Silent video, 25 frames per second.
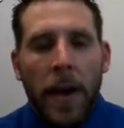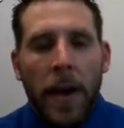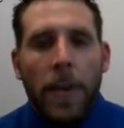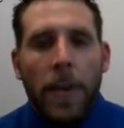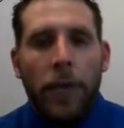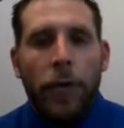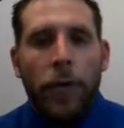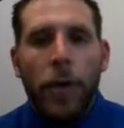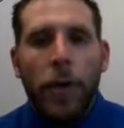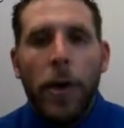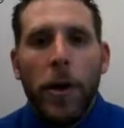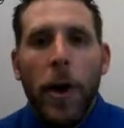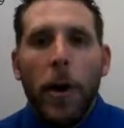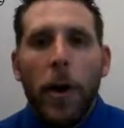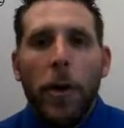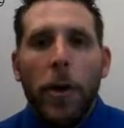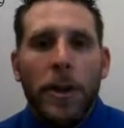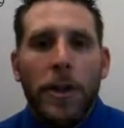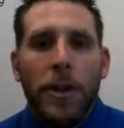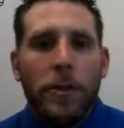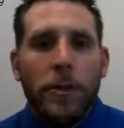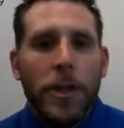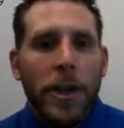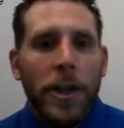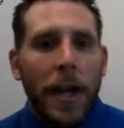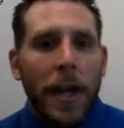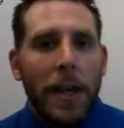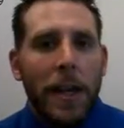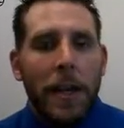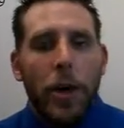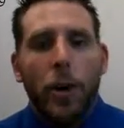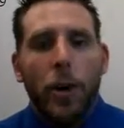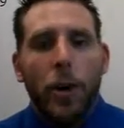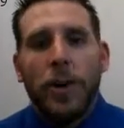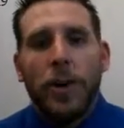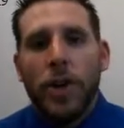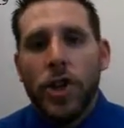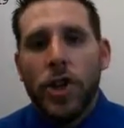if you go and you say
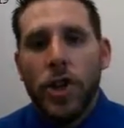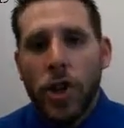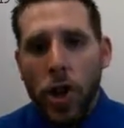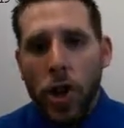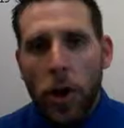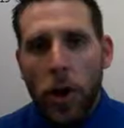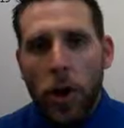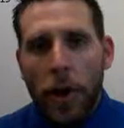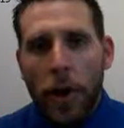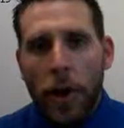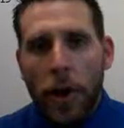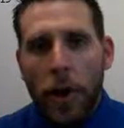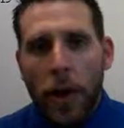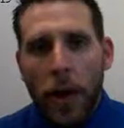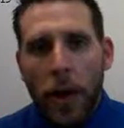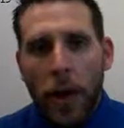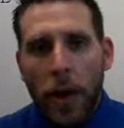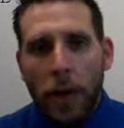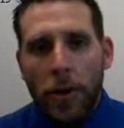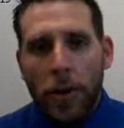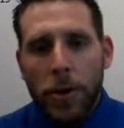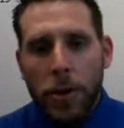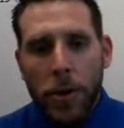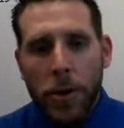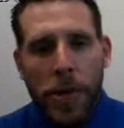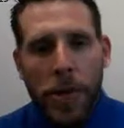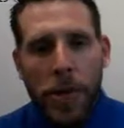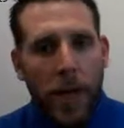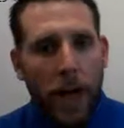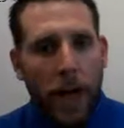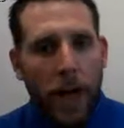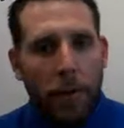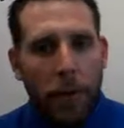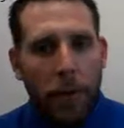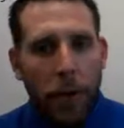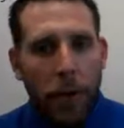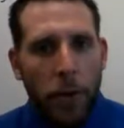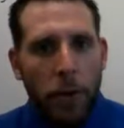you're insured, which we could
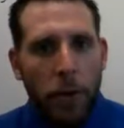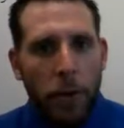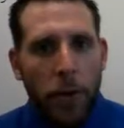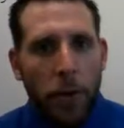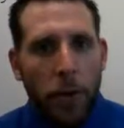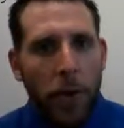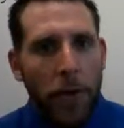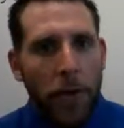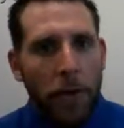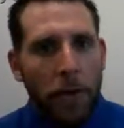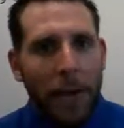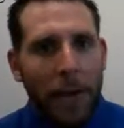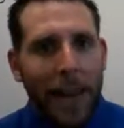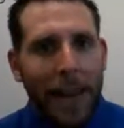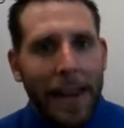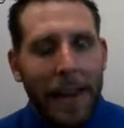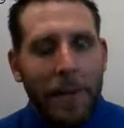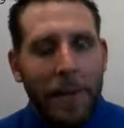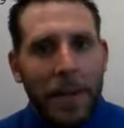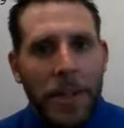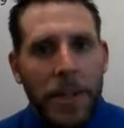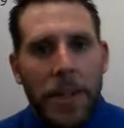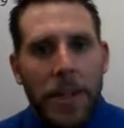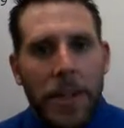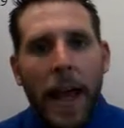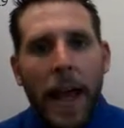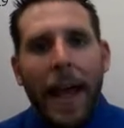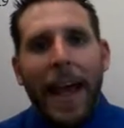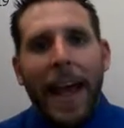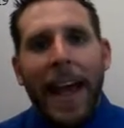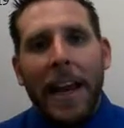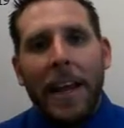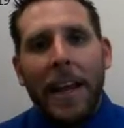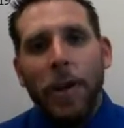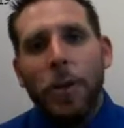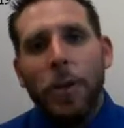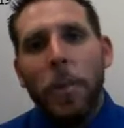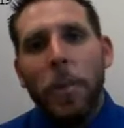cover you for all the right limits,
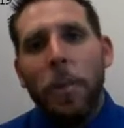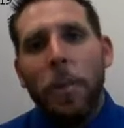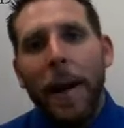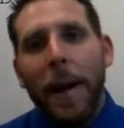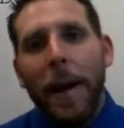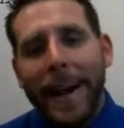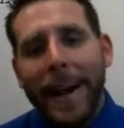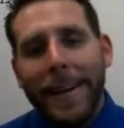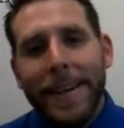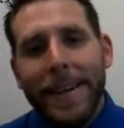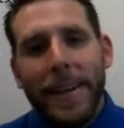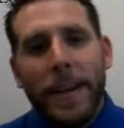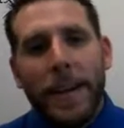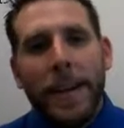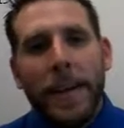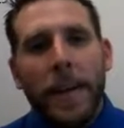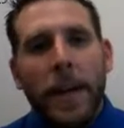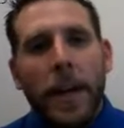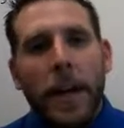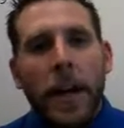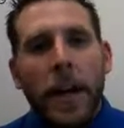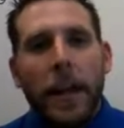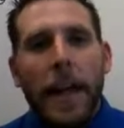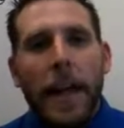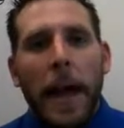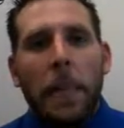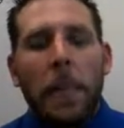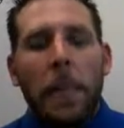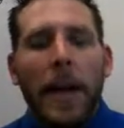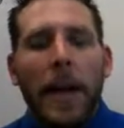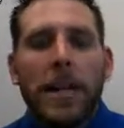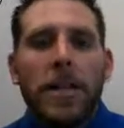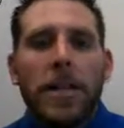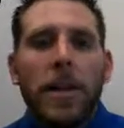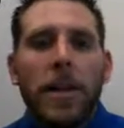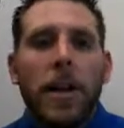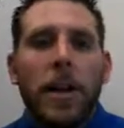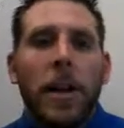and you're bonded, that
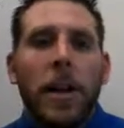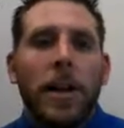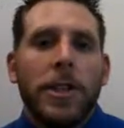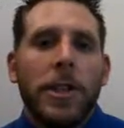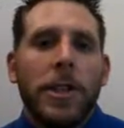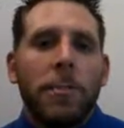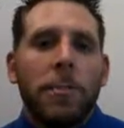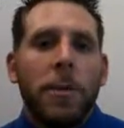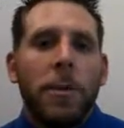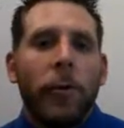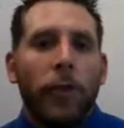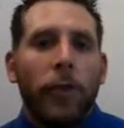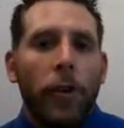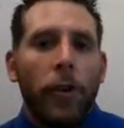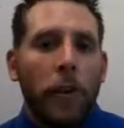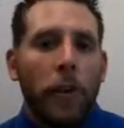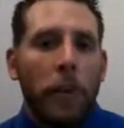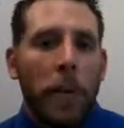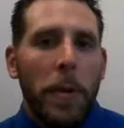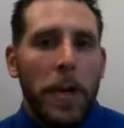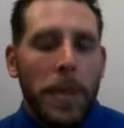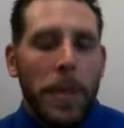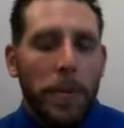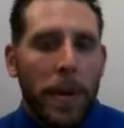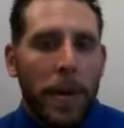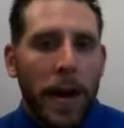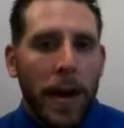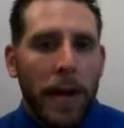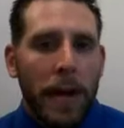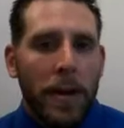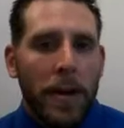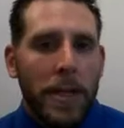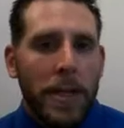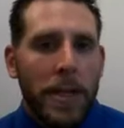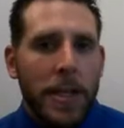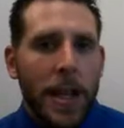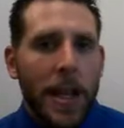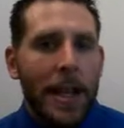makes the customer feel much better,
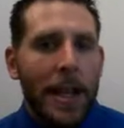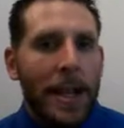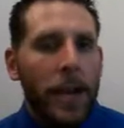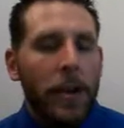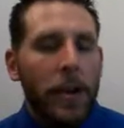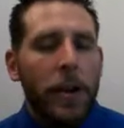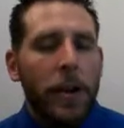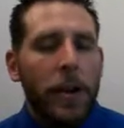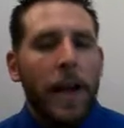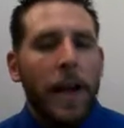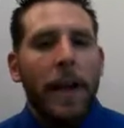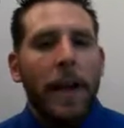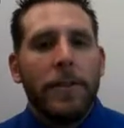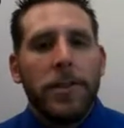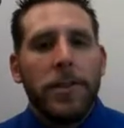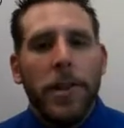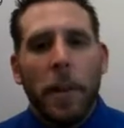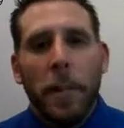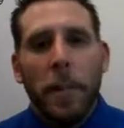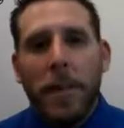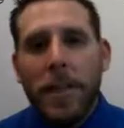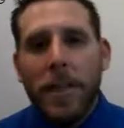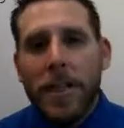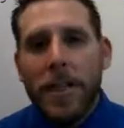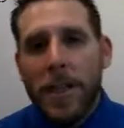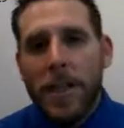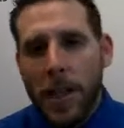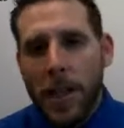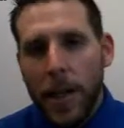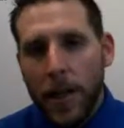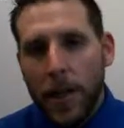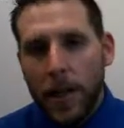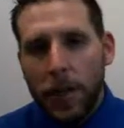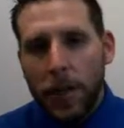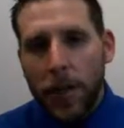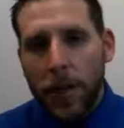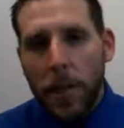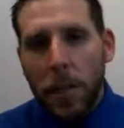saying that, okay, if somebody
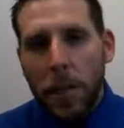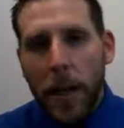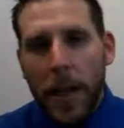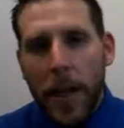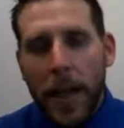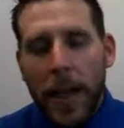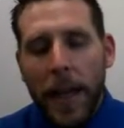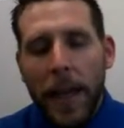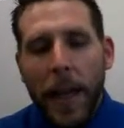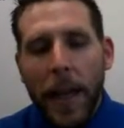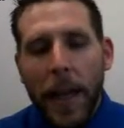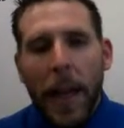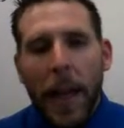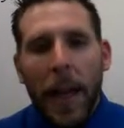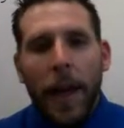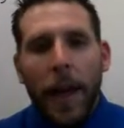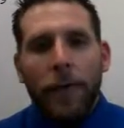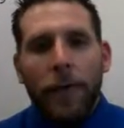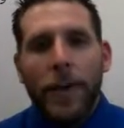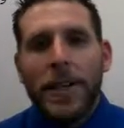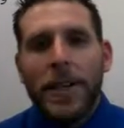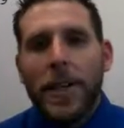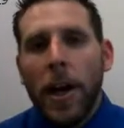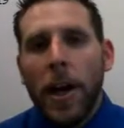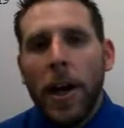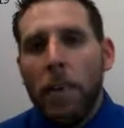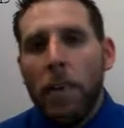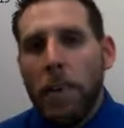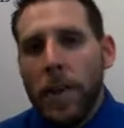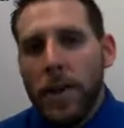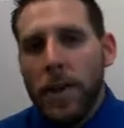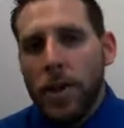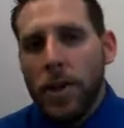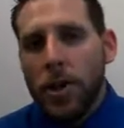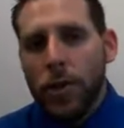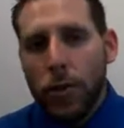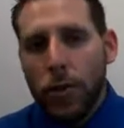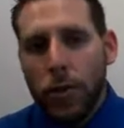steals from me, if this company
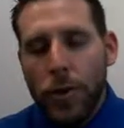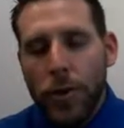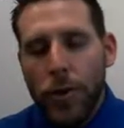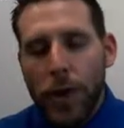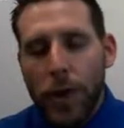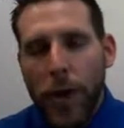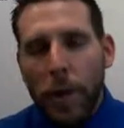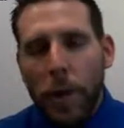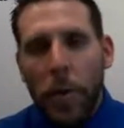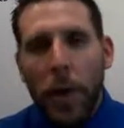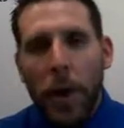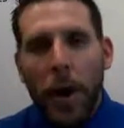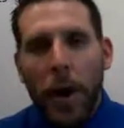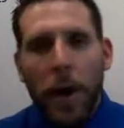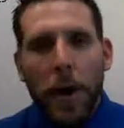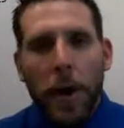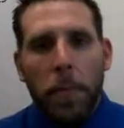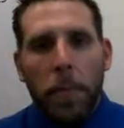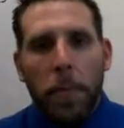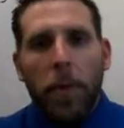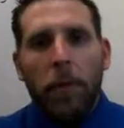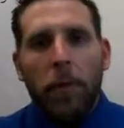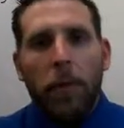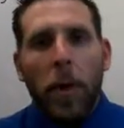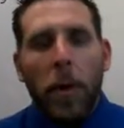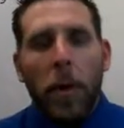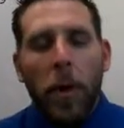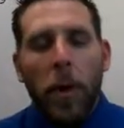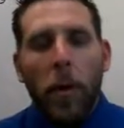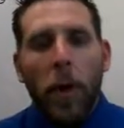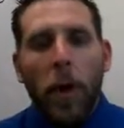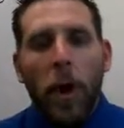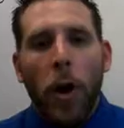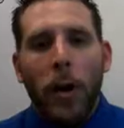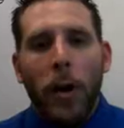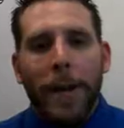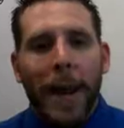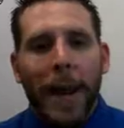screws up while they're performing
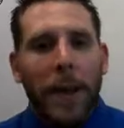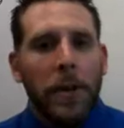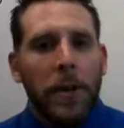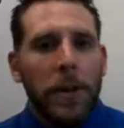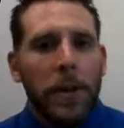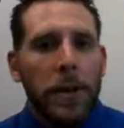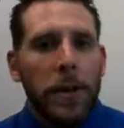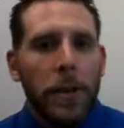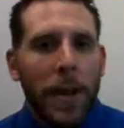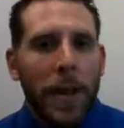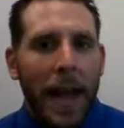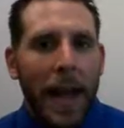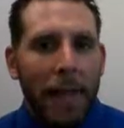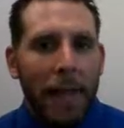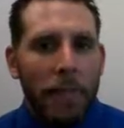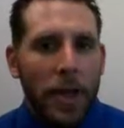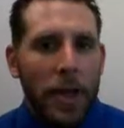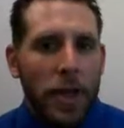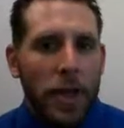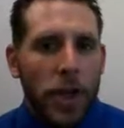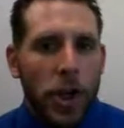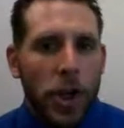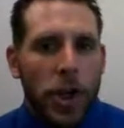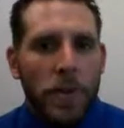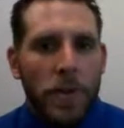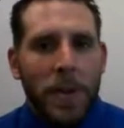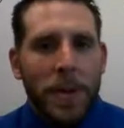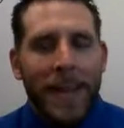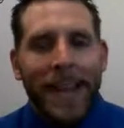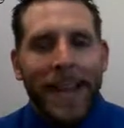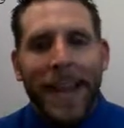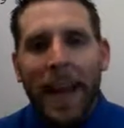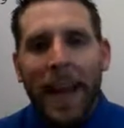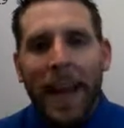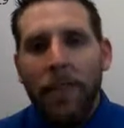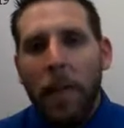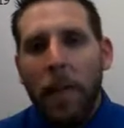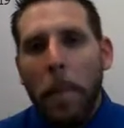work, not only do they have the insurance, but then
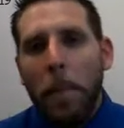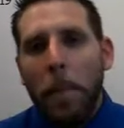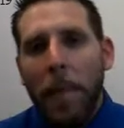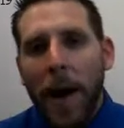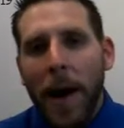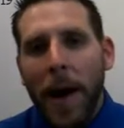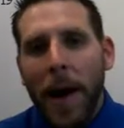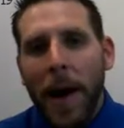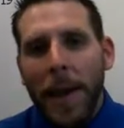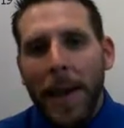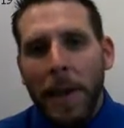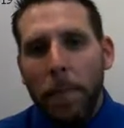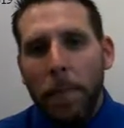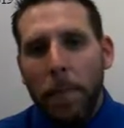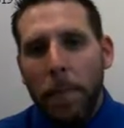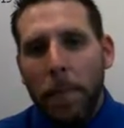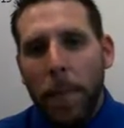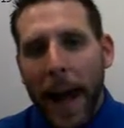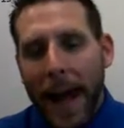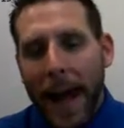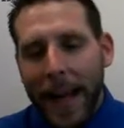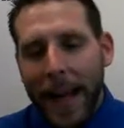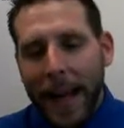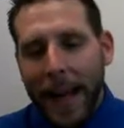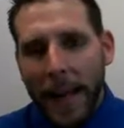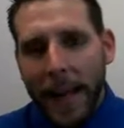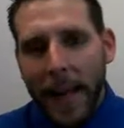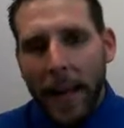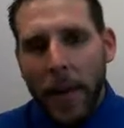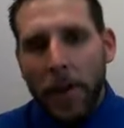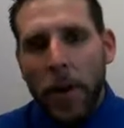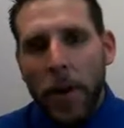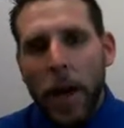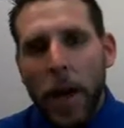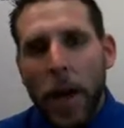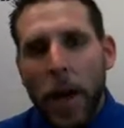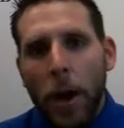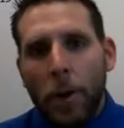they have a bond backing
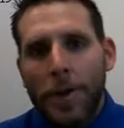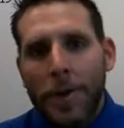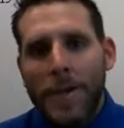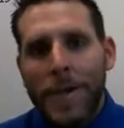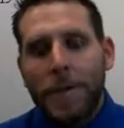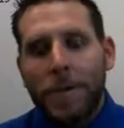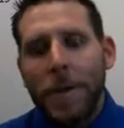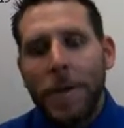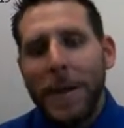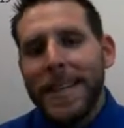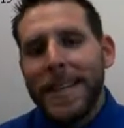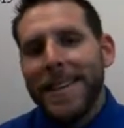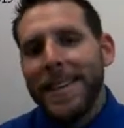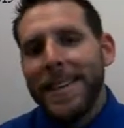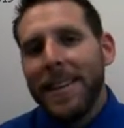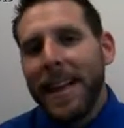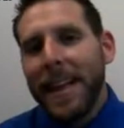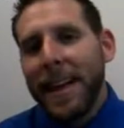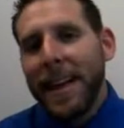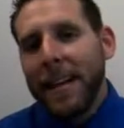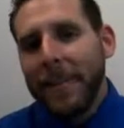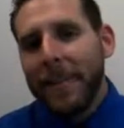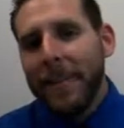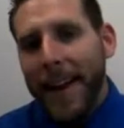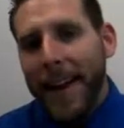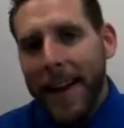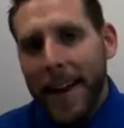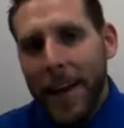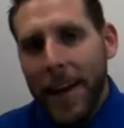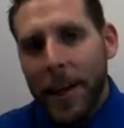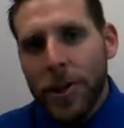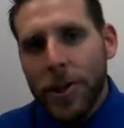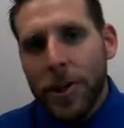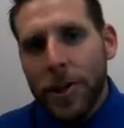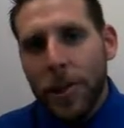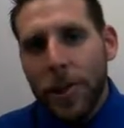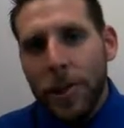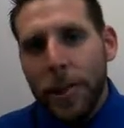them, which is basically like a
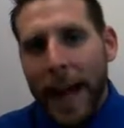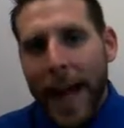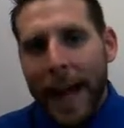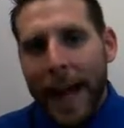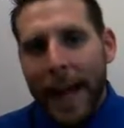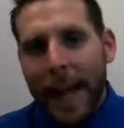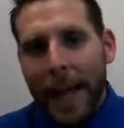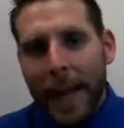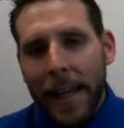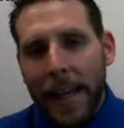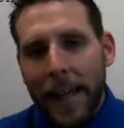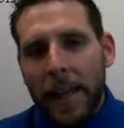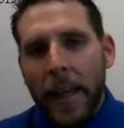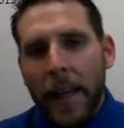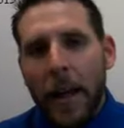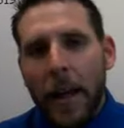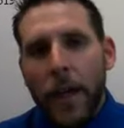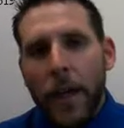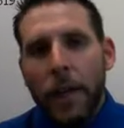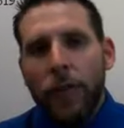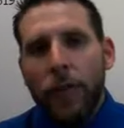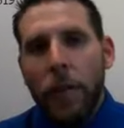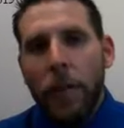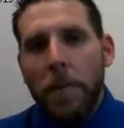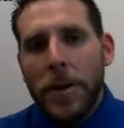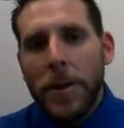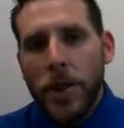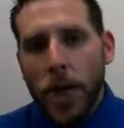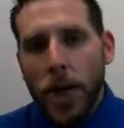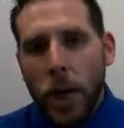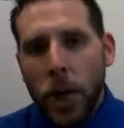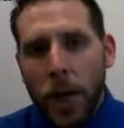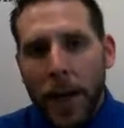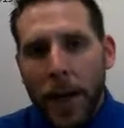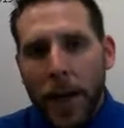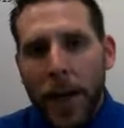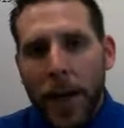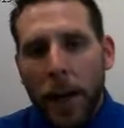financial backing from the
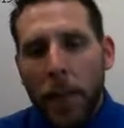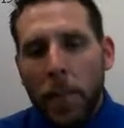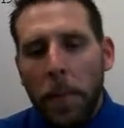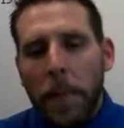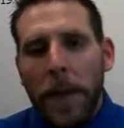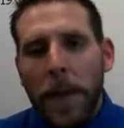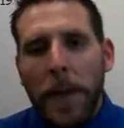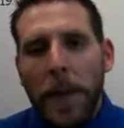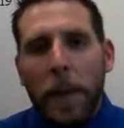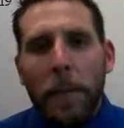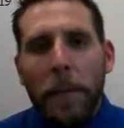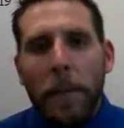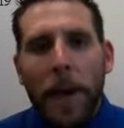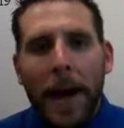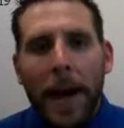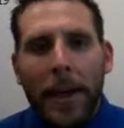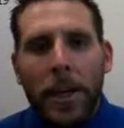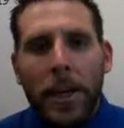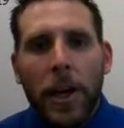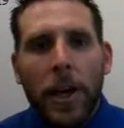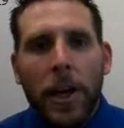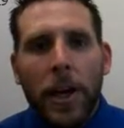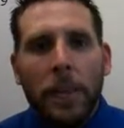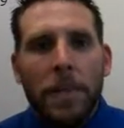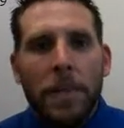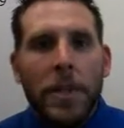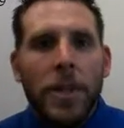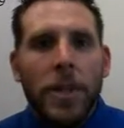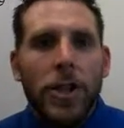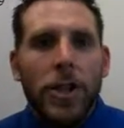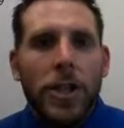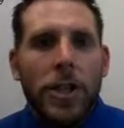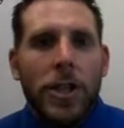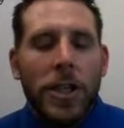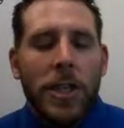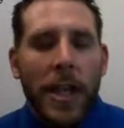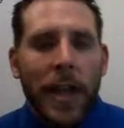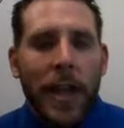surety company, the bond company,
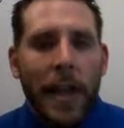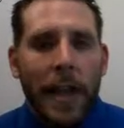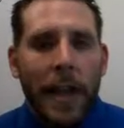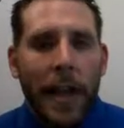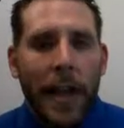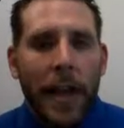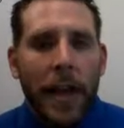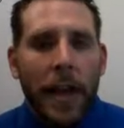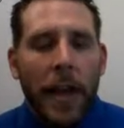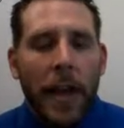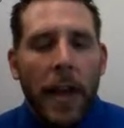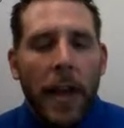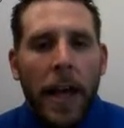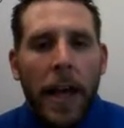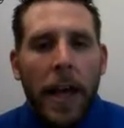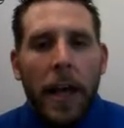just saying that